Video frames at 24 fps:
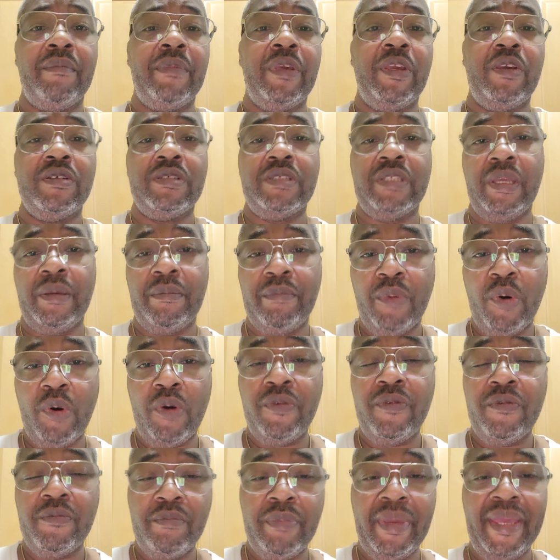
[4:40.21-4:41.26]
Because they're
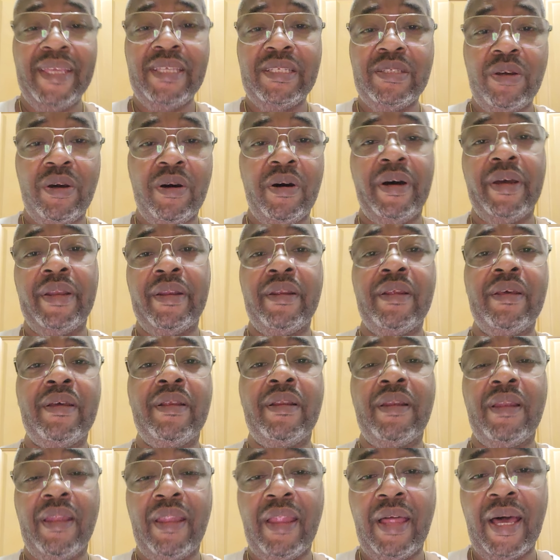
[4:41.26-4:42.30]
both based on
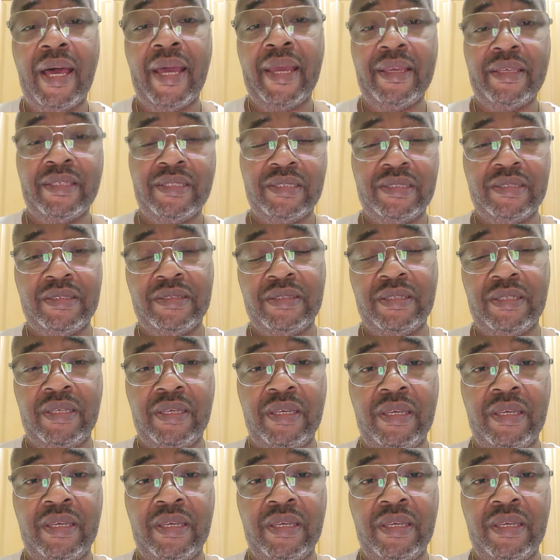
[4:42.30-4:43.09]
lies.